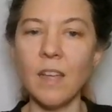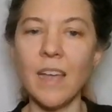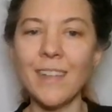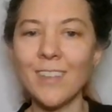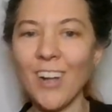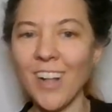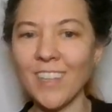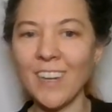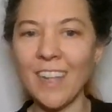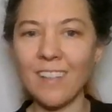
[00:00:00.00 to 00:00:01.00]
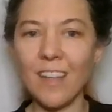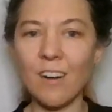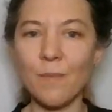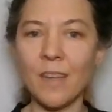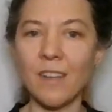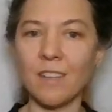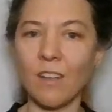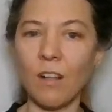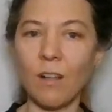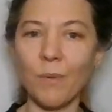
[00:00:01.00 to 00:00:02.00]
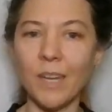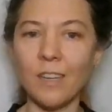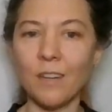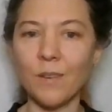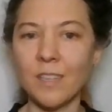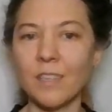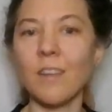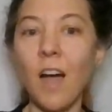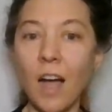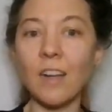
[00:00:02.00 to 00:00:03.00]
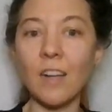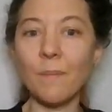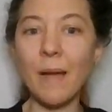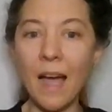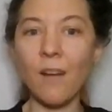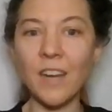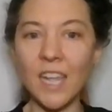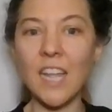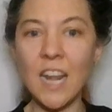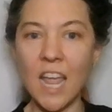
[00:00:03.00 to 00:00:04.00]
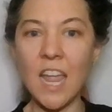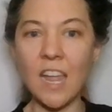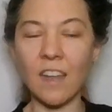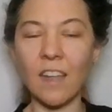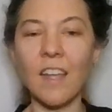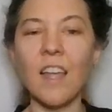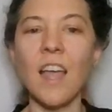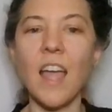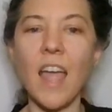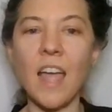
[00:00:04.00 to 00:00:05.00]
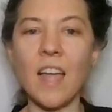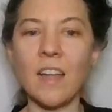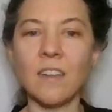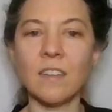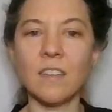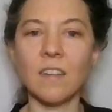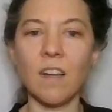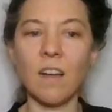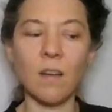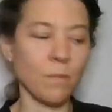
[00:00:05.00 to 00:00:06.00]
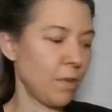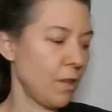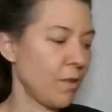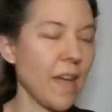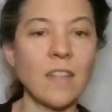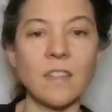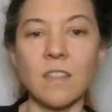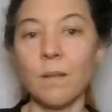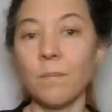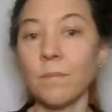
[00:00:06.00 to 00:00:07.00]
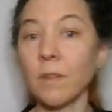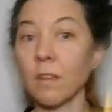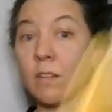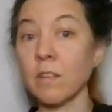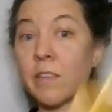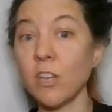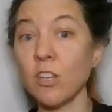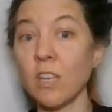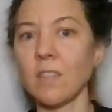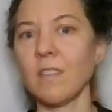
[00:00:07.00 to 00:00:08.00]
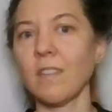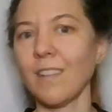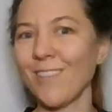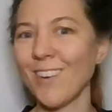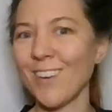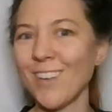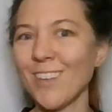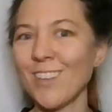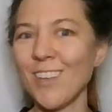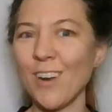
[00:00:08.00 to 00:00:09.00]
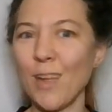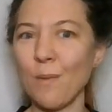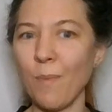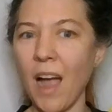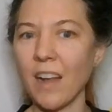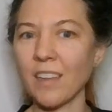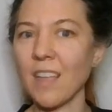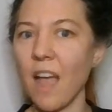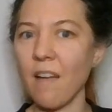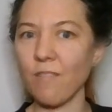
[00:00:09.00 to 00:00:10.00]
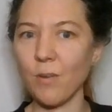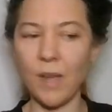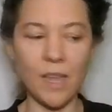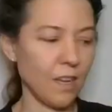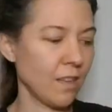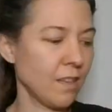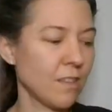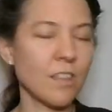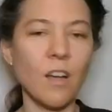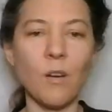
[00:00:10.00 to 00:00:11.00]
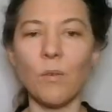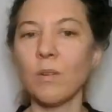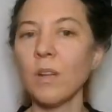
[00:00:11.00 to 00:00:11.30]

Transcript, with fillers: It's called a knit letter because all we do is talk about knitting. And um, you get some glitter stitches delivered to your inbox every week. So